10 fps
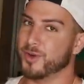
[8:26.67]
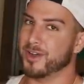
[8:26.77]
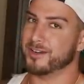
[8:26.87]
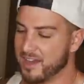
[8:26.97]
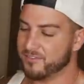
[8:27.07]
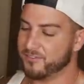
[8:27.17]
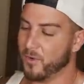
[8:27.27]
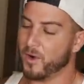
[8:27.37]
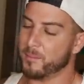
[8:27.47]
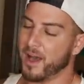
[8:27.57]
water, and
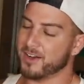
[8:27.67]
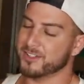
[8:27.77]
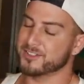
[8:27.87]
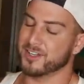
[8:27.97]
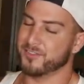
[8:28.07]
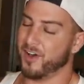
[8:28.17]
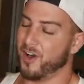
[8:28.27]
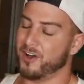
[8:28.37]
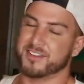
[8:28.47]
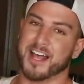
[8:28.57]
4 bottles of
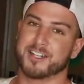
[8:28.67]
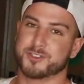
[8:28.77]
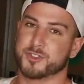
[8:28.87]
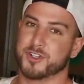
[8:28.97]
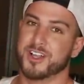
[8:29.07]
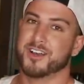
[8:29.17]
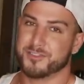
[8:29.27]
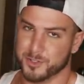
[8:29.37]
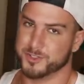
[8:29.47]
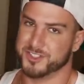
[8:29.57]
all natural
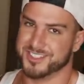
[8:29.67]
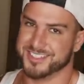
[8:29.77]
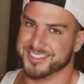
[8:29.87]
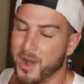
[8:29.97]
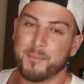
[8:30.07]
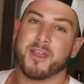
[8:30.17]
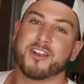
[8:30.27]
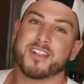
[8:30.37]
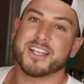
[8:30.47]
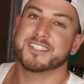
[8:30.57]
fruit juices.
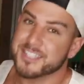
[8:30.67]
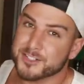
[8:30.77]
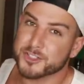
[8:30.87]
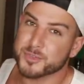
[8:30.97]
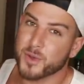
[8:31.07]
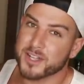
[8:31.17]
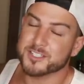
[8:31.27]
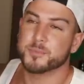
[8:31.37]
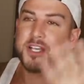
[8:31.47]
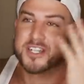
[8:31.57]
Primarily citrus ones
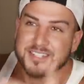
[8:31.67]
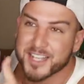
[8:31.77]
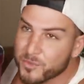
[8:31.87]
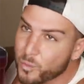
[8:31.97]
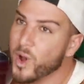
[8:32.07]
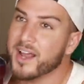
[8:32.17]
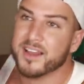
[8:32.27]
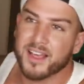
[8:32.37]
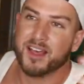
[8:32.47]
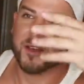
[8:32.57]
because it, what?
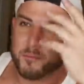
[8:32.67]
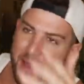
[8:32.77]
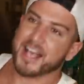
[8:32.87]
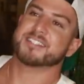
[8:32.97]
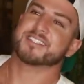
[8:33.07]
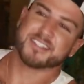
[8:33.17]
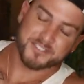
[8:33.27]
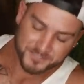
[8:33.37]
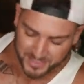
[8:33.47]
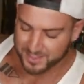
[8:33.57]
Masks the
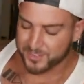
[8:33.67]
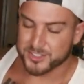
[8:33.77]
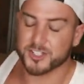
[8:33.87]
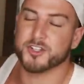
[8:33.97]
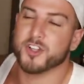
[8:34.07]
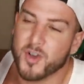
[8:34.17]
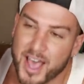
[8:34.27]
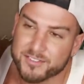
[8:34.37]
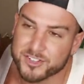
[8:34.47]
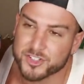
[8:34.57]
flavor so you don't
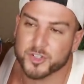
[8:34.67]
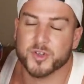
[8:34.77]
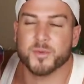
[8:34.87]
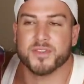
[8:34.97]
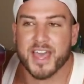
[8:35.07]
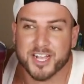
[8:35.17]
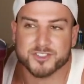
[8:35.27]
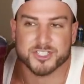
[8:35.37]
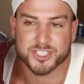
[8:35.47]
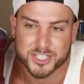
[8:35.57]
have to do it with
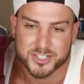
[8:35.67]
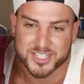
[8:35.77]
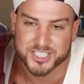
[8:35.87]
extra sugary